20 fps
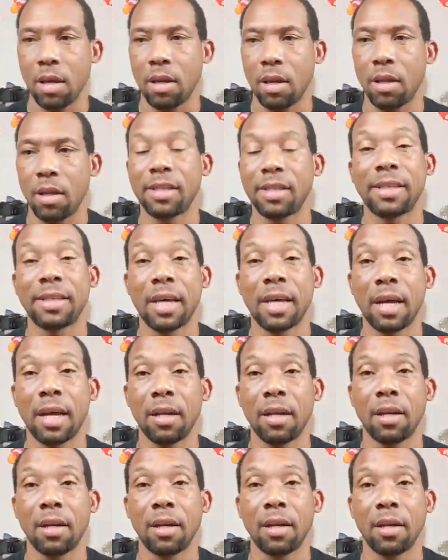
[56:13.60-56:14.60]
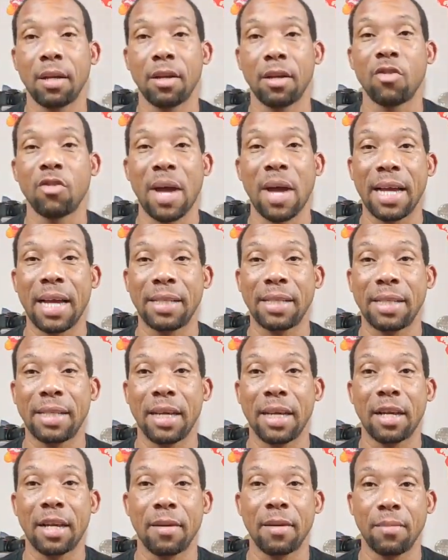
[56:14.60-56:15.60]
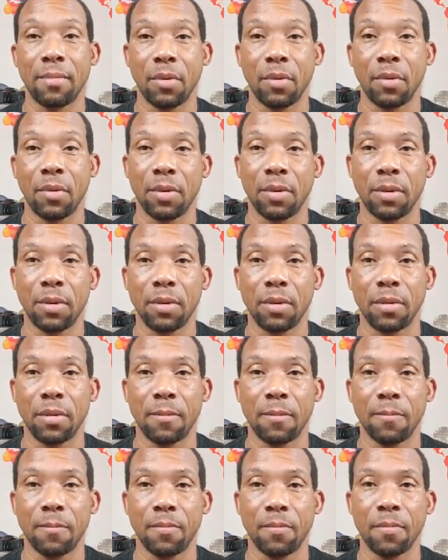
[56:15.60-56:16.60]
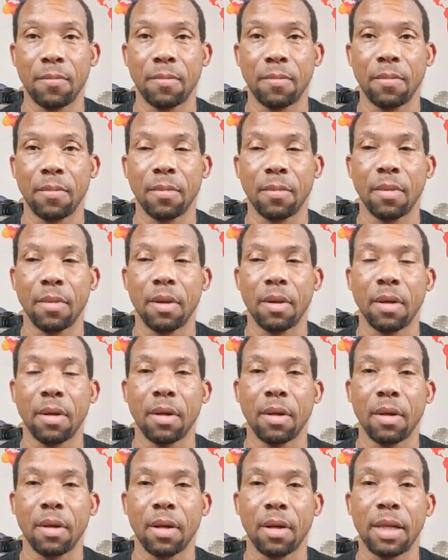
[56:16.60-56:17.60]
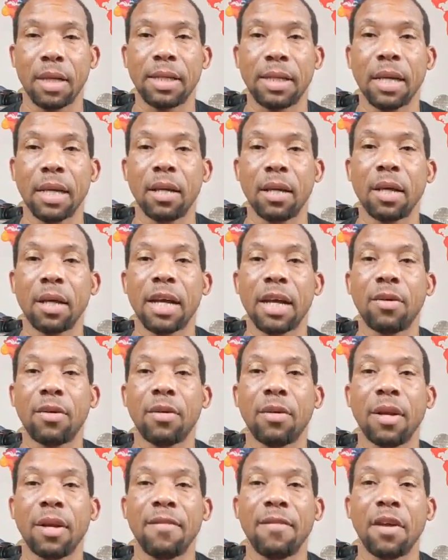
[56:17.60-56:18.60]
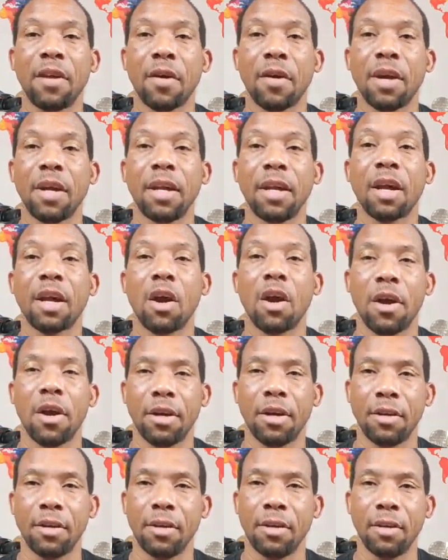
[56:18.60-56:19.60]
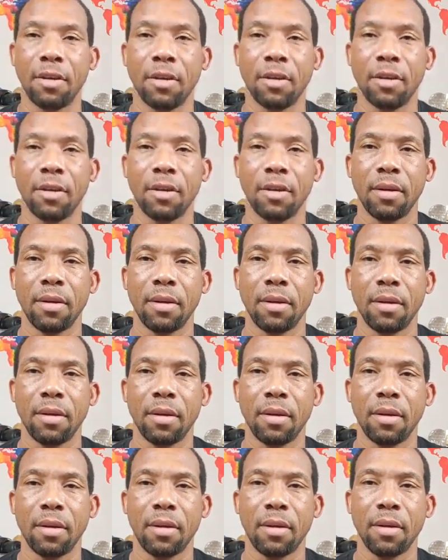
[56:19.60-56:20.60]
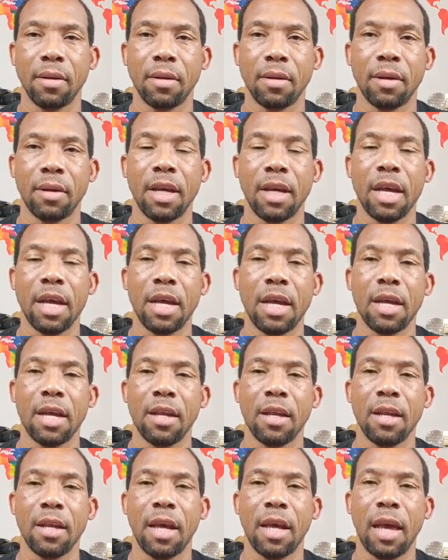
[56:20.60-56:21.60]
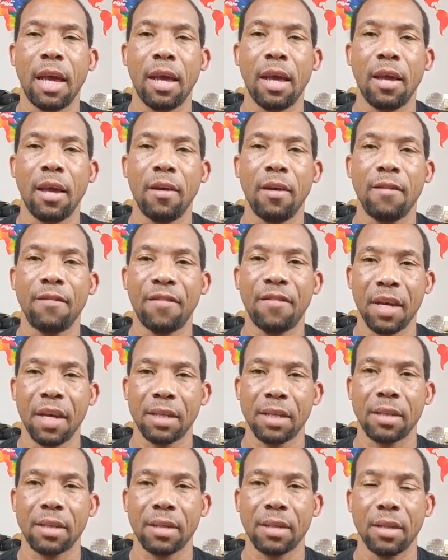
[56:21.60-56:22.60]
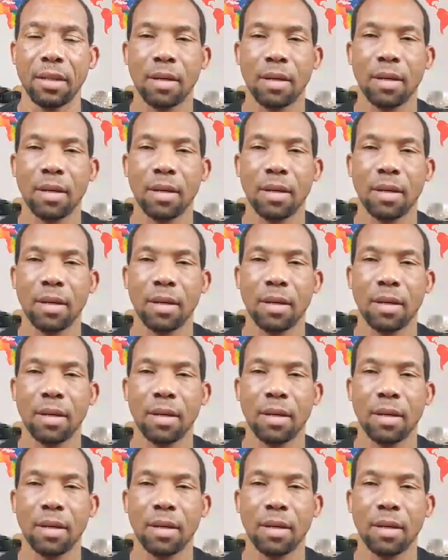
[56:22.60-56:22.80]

the sun, the rising, and the moon, and take a look at if they're in a cardinal, in a fixed,